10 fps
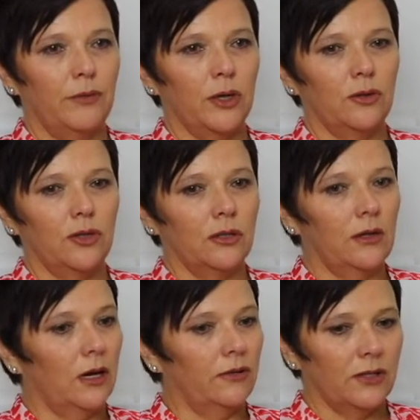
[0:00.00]
because your
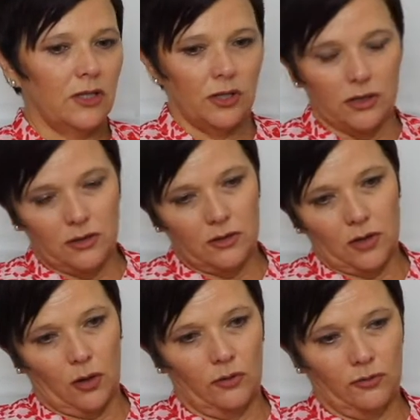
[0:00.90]
life is just
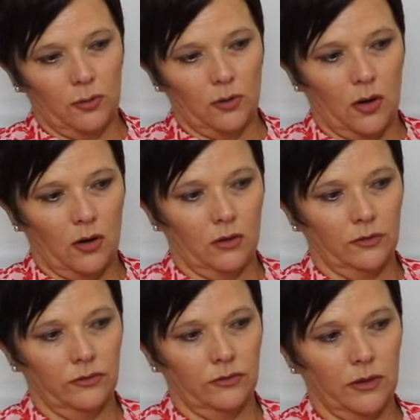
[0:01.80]
so full
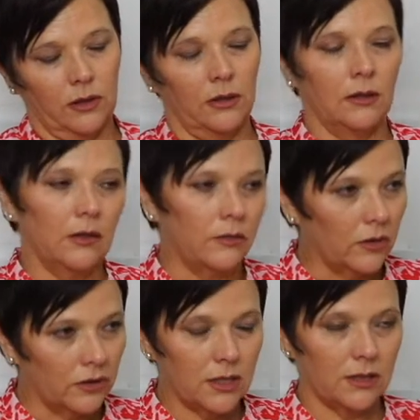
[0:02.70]
of,
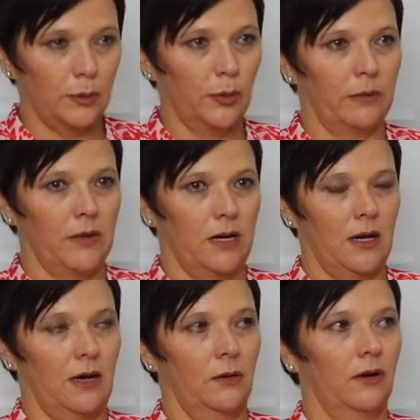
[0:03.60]
I've got this appointment
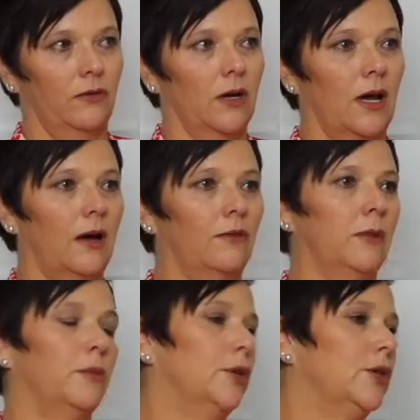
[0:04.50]
now, and I've got to have
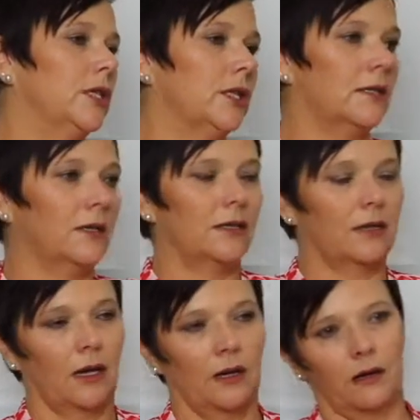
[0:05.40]
my bone density
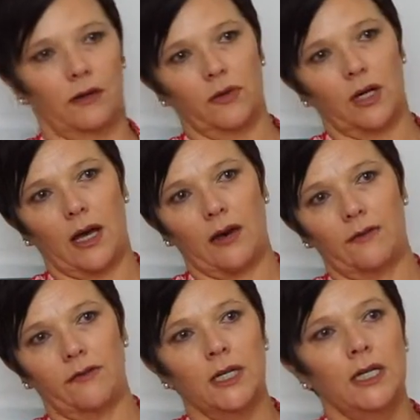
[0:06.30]
scan, and I've got to
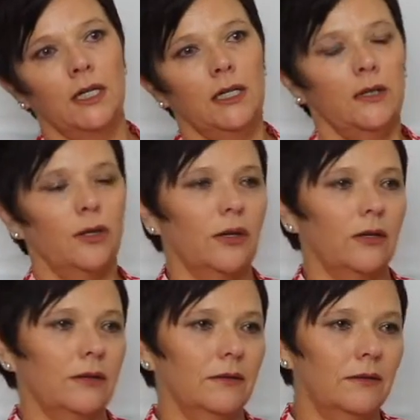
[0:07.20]
have,
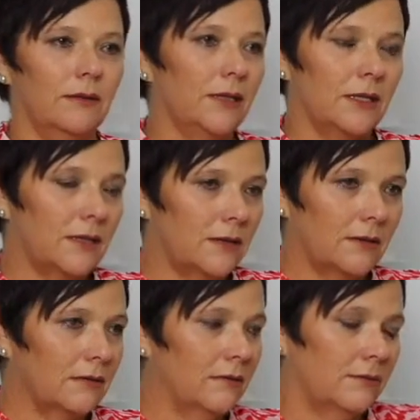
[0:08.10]

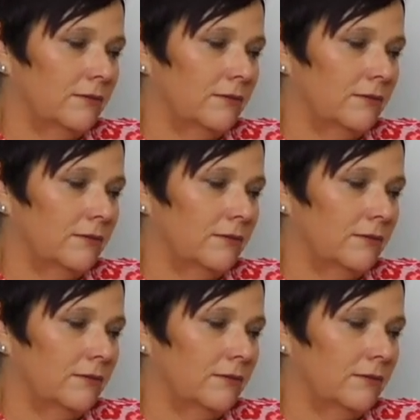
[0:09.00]
this